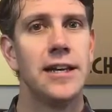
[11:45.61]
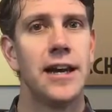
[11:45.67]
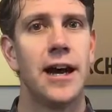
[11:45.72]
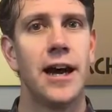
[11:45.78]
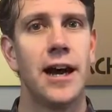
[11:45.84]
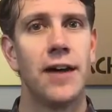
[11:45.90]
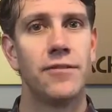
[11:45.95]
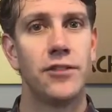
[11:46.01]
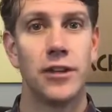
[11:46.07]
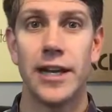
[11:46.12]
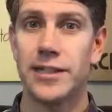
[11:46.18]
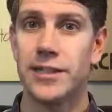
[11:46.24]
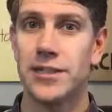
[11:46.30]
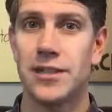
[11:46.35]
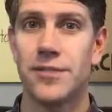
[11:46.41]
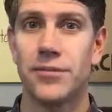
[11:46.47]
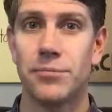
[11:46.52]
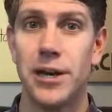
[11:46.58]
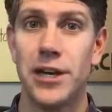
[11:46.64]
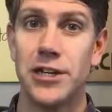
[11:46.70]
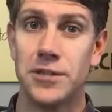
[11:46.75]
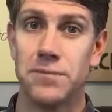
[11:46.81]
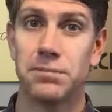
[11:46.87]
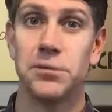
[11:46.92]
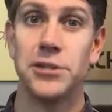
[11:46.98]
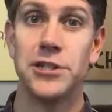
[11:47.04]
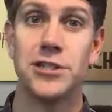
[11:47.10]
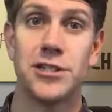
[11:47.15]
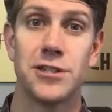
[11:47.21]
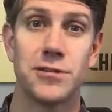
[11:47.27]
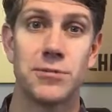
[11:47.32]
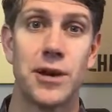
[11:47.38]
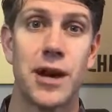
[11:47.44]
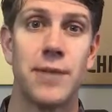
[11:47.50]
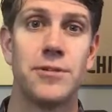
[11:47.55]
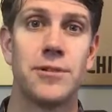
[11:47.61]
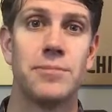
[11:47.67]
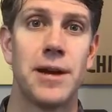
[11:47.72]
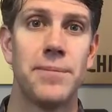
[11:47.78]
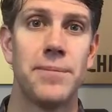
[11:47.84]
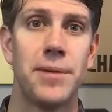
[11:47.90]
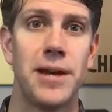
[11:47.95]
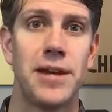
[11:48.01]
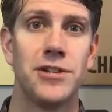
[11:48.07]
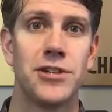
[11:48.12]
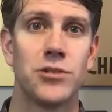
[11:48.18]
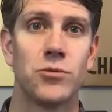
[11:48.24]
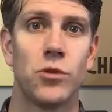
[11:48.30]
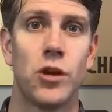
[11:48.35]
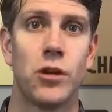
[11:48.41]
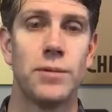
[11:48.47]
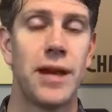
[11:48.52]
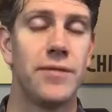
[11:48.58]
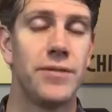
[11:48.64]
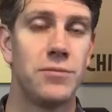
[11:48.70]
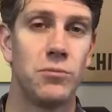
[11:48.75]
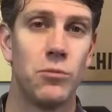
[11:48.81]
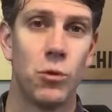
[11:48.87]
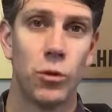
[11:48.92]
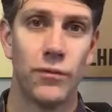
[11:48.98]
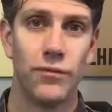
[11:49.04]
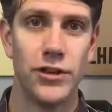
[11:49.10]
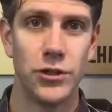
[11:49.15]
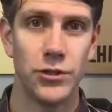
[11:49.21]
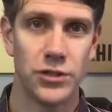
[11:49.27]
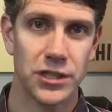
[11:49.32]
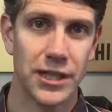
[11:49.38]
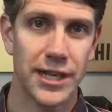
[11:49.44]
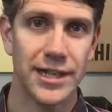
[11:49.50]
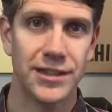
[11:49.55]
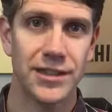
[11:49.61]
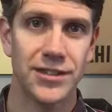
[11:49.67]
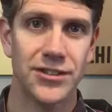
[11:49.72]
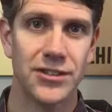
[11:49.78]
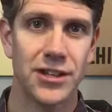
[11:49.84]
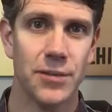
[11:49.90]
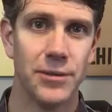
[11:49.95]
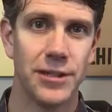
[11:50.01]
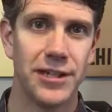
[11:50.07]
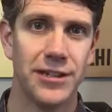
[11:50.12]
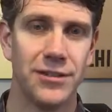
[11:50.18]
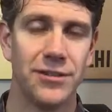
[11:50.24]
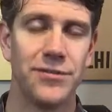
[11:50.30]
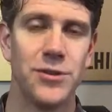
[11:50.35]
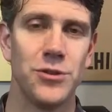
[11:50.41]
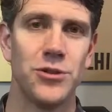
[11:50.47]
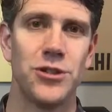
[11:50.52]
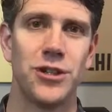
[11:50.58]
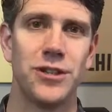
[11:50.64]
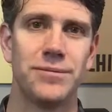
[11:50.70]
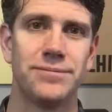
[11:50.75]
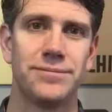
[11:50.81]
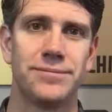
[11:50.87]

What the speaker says: If you like this information, please subscribe to my page as well. I'll be having more videos like this coming in the future.